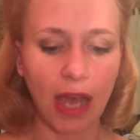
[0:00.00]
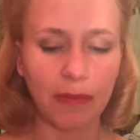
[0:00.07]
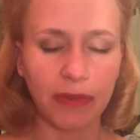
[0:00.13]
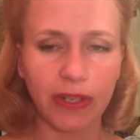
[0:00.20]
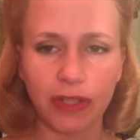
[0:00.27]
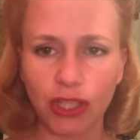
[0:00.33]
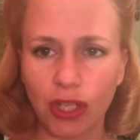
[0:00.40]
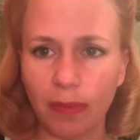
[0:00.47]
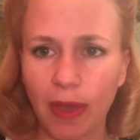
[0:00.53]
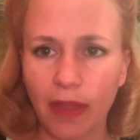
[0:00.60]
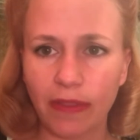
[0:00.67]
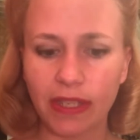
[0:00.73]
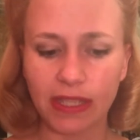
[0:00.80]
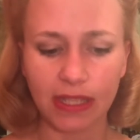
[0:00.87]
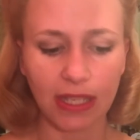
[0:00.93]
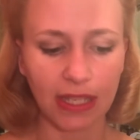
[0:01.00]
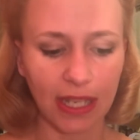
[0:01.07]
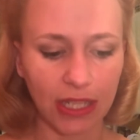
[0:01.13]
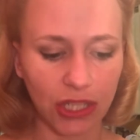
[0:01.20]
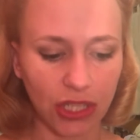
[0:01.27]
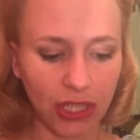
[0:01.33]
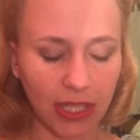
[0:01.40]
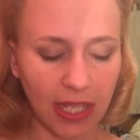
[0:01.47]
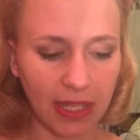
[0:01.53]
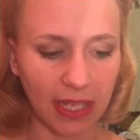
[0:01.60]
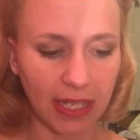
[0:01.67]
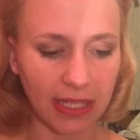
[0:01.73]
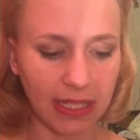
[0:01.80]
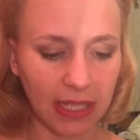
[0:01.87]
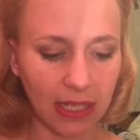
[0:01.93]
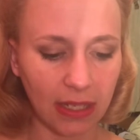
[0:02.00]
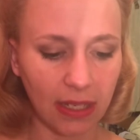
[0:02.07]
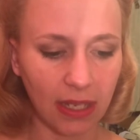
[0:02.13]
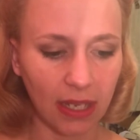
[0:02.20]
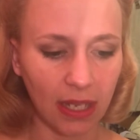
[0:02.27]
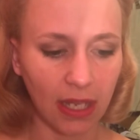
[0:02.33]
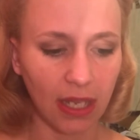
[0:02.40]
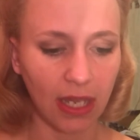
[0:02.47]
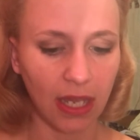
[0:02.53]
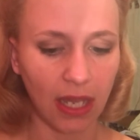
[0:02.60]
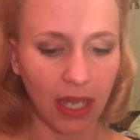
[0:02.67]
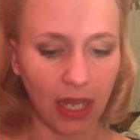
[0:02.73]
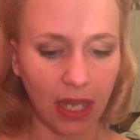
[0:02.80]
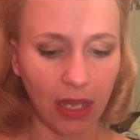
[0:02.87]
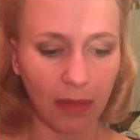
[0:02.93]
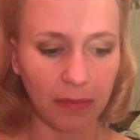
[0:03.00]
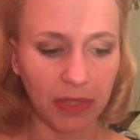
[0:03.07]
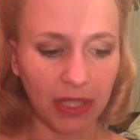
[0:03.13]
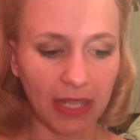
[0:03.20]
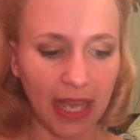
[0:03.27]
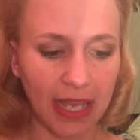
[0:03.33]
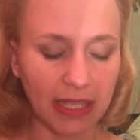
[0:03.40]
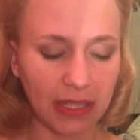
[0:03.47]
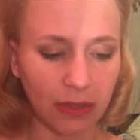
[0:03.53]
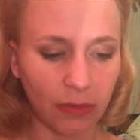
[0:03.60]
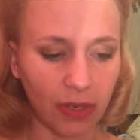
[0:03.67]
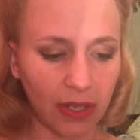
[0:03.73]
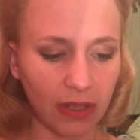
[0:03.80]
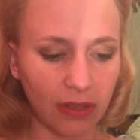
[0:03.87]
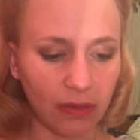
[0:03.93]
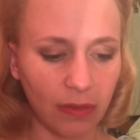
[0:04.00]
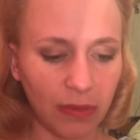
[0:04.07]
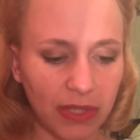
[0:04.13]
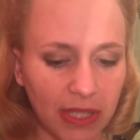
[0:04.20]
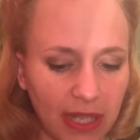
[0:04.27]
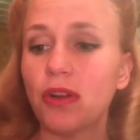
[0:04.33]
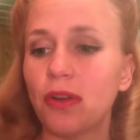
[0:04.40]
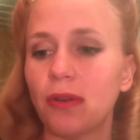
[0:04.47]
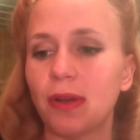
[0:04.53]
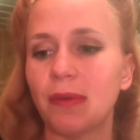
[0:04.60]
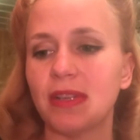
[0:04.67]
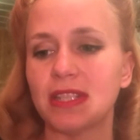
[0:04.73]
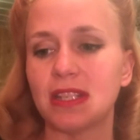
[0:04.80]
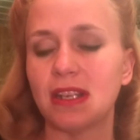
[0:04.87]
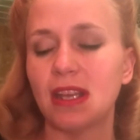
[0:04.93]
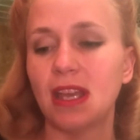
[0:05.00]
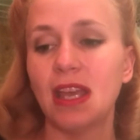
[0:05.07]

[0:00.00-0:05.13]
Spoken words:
to ship out this collection than they did the last one. What was it? No, it wasn't.